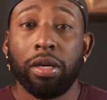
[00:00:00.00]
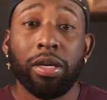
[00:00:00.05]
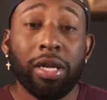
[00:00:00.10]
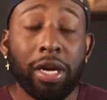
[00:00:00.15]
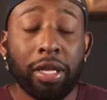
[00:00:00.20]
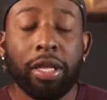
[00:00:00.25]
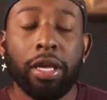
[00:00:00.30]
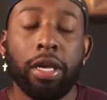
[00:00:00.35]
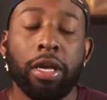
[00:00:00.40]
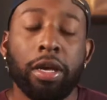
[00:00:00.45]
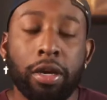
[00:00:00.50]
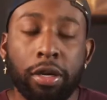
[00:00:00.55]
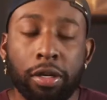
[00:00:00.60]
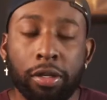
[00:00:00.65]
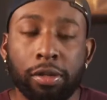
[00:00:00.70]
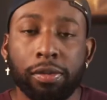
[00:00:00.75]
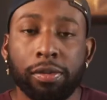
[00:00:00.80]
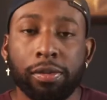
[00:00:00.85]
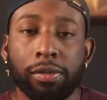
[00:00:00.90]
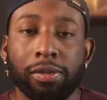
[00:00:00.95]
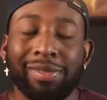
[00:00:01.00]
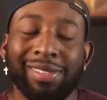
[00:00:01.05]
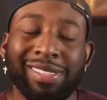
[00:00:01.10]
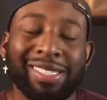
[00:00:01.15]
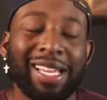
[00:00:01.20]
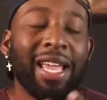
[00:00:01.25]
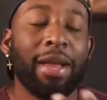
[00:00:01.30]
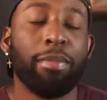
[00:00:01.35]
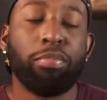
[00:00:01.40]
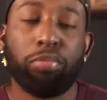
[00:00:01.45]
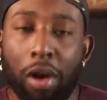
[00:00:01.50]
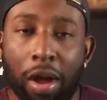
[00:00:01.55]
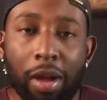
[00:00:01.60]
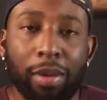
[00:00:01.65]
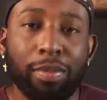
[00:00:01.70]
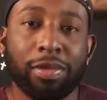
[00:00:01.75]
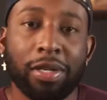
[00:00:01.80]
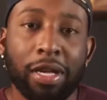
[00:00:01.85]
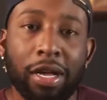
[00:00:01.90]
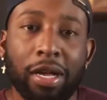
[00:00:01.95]
Another year, same
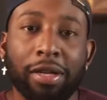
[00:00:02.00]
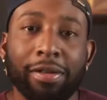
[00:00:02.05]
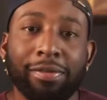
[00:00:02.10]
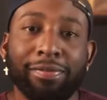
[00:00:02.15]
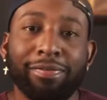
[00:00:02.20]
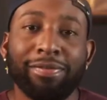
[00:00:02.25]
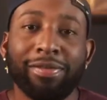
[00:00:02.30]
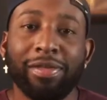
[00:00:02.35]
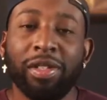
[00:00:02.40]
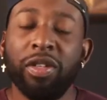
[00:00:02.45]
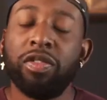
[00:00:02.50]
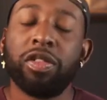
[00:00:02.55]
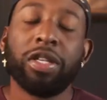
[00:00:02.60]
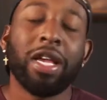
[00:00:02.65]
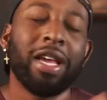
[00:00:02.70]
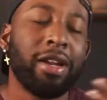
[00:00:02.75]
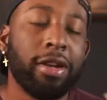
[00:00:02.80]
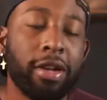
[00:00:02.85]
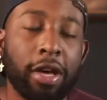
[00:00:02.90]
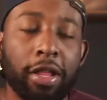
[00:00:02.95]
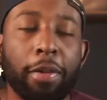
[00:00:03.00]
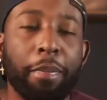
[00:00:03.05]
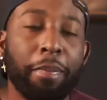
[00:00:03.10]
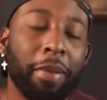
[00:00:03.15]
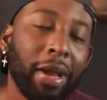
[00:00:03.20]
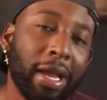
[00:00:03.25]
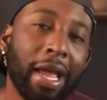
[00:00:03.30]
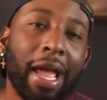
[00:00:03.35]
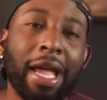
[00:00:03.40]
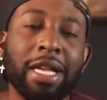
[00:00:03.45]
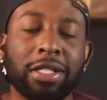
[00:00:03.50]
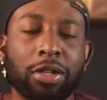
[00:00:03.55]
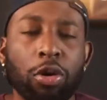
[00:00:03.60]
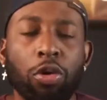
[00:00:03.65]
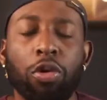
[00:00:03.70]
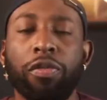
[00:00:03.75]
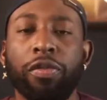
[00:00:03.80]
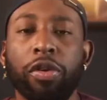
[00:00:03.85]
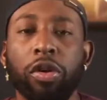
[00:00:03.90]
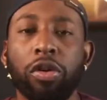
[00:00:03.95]
problems, huh? You set another big ass
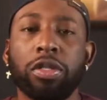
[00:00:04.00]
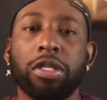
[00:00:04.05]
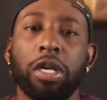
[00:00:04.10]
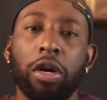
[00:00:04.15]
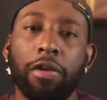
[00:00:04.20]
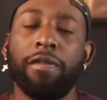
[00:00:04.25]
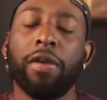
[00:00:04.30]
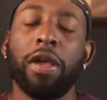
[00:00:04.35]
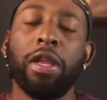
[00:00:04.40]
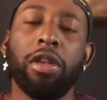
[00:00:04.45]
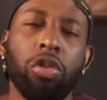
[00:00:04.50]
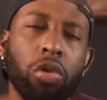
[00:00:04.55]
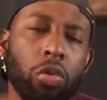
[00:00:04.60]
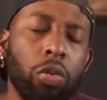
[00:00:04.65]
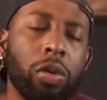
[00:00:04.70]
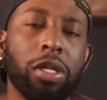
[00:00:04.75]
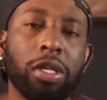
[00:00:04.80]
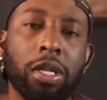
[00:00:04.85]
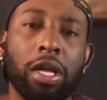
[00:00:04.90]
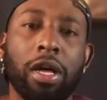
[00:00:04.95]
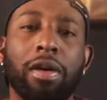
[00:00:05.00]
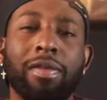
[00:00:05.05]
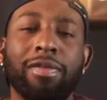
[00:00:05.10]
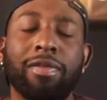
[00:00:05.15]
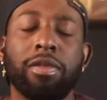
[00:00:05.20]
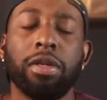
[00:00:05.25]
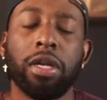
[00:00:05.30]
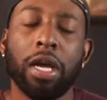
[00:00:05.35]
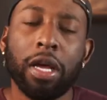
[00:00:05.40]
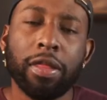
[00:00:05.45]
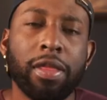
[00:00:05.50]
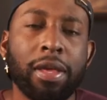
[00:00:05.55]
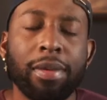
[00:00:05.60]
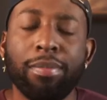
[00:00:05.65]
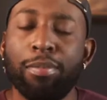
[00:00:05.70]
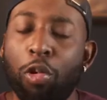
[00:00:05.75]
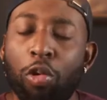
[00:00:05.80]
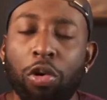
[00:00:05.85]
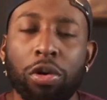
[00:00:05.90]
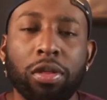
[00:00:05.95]
goal for yourself, and you would love
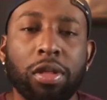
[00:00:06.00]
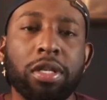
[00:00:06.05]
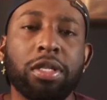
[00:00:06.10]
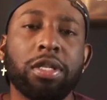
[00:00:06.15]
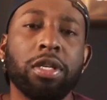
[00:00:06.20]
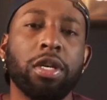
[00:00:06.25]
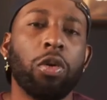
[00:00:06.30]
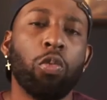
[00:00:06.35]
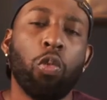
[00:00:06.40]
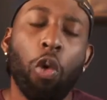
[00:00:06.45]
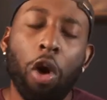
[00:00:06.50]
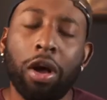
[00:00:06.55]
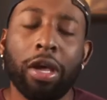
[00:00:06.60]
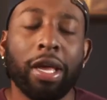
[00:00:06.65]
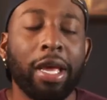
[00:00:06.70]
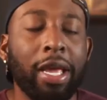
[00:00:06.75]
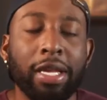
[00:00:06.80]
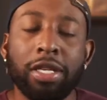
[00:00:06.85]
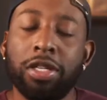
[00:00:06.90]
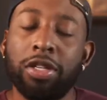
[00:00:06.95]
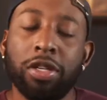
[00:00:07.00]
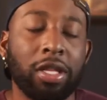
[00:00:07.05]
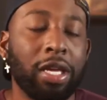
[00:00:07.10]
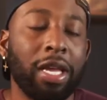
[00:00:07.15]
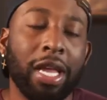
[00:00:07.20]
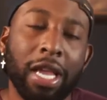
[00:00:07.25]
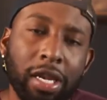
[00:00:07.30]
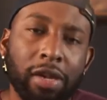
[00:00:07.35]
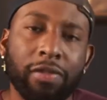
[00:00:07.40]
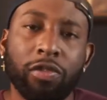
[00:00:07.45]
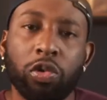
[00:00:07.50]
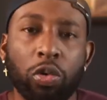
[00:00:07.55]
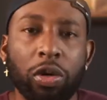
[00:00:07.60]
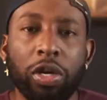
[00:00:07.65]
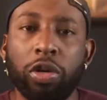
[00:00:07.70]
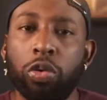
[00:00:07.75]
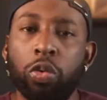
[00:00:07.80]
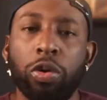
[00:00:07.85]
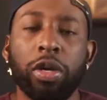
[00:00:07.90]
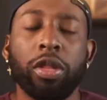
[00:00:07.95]
nothing more than to walk into the end of
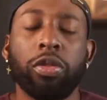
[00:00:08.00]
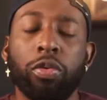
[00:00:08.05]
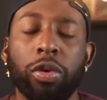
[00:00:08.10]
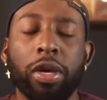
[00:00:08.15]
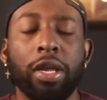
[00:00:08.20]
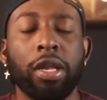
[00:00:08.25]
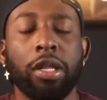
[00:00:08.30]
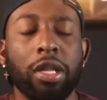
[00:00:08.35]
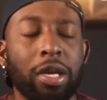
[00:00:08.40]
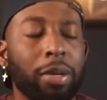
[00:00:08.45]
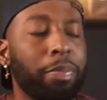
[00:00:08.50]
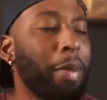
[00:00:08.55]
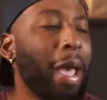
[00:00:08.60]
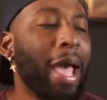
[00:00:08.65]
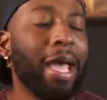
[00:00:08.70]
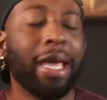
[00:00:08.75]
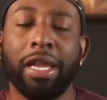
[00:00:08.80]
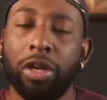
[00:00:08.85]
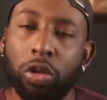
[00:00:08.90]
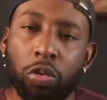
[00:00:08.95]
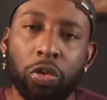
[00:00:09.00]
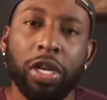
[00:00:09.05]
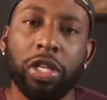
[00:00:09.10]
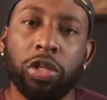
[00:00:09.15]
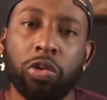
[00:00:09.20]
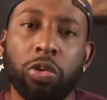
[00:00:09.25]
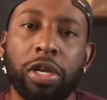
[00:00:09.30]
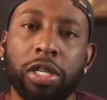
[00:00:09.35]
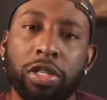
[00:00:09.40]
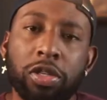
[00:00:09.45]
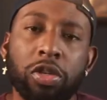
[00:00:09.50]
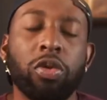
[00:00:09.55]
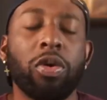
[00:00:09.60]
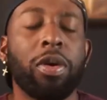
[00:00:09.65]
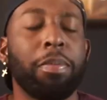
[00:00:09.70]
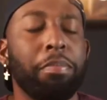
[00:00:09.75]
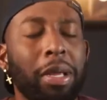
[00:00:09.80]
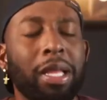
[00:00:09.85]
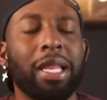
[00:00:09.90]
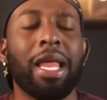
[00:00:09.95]
2023 and look back at 2022
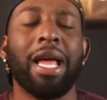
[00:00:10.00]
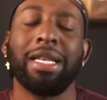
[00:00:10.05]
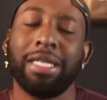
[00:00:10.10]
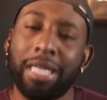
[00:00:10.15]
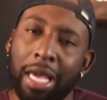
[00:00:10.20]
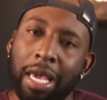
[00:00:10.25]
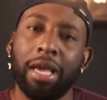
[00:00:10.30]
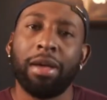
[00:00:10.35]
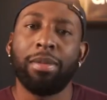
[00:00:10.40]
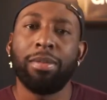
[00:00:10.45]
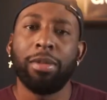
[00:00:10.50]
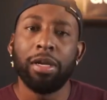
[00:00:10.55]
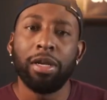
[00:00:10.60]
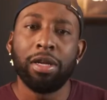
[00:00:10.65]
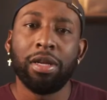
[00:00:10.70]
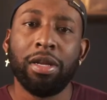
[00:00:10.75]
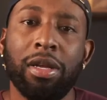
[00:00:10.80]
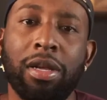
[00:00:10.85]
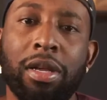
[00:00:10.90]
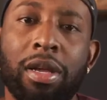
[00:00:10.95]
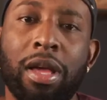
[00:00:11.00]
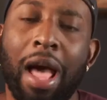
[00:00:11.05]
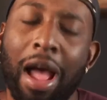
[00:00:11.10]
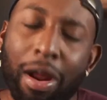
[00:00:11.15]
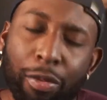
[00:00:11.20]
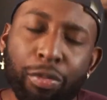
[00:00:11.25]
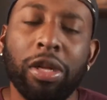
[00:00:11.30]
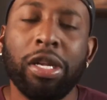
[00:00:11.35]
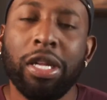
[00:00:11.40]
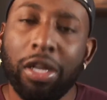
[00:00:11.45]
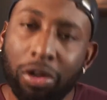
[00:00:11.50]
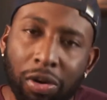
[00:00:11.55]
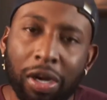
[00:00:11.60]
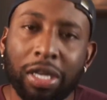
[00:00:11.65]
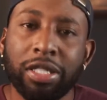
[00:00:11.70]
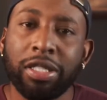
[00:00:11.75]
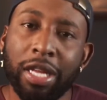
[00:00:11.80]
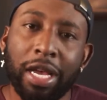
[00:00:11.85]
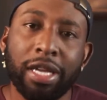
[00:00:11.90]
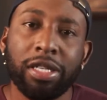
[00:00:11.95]
and be like, damn, I really
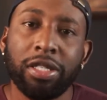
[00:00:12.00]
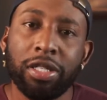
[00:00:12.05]
crushed that